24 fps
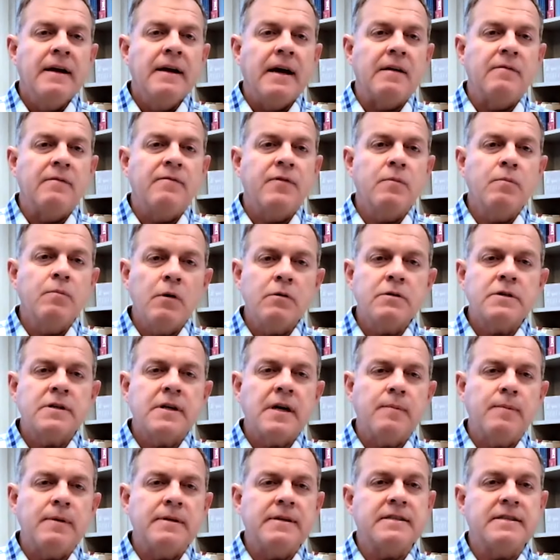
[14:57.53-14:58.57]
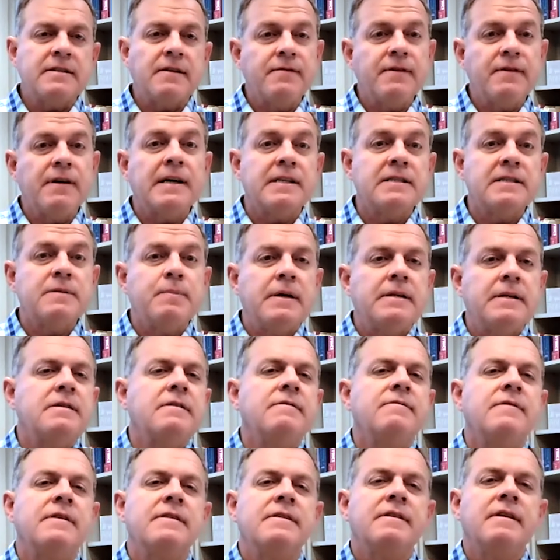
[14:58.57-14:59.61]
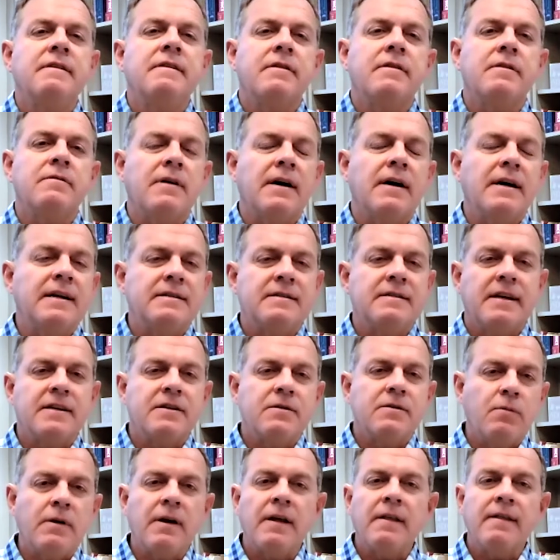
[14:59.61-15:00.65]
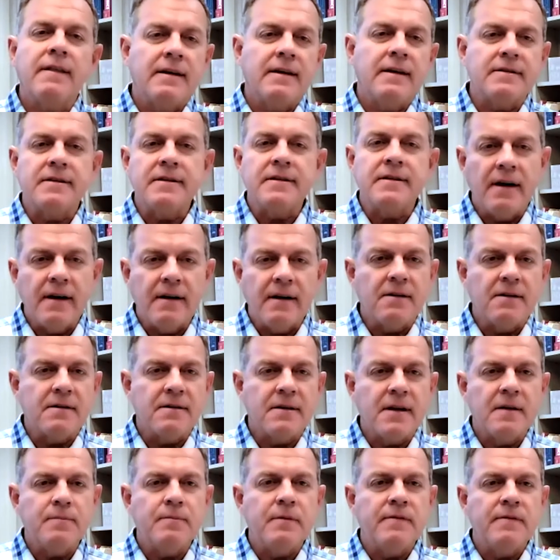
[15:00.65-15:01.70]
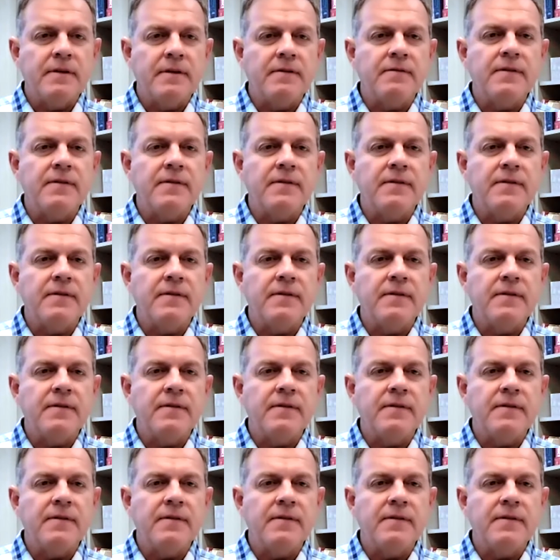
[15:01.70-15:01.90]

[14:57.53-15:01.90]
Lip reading: And for most couples, that's a very expensive endeavor, right? It's like $20,000 type of